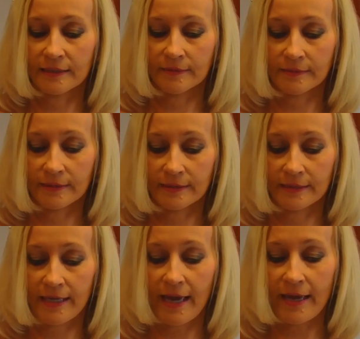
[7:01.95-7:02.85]
a
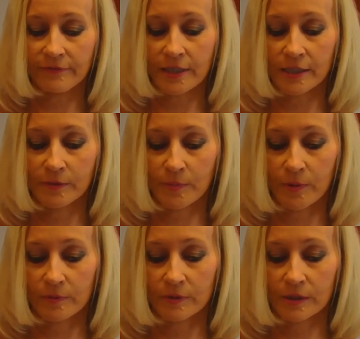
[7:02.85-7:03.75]
half
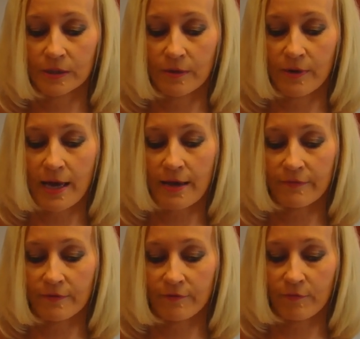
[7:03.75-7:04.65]
teaspoon, so
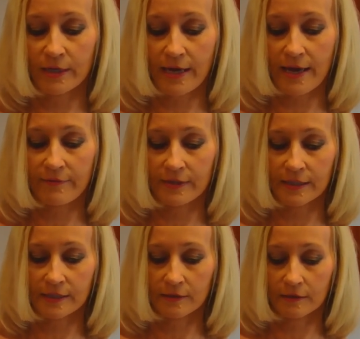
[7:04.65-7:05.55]
half of what I have in
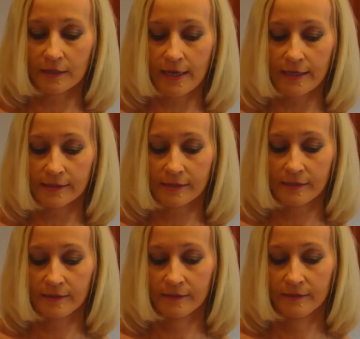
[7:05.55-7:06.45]
this little glass.
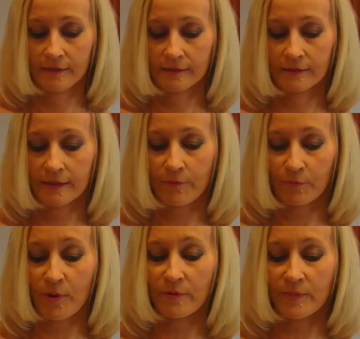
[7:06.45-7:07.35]
That
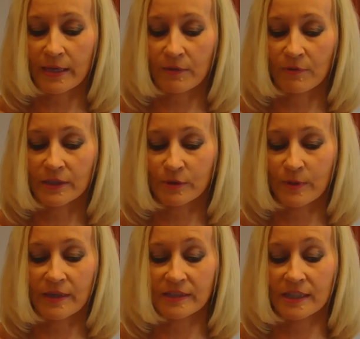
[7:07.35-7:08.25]
would probably make it really
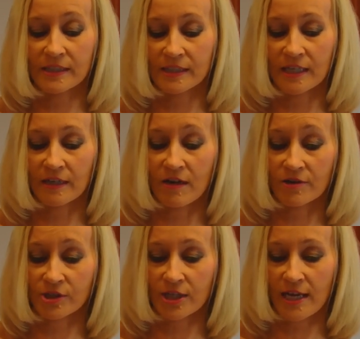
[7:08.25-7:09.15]
sweet because this is not a
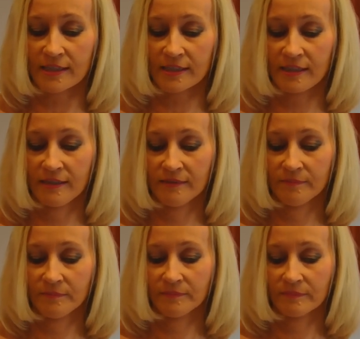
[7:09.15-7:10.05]
large glass.
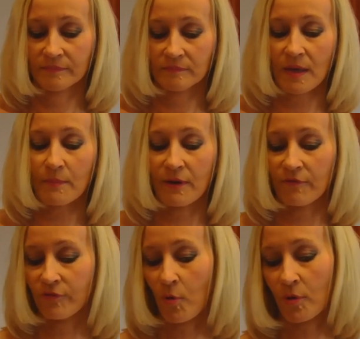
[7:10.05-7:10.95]
Maybe
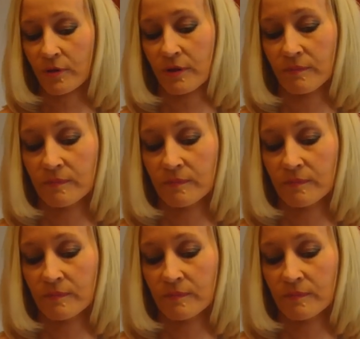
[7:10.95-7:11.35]
1/4,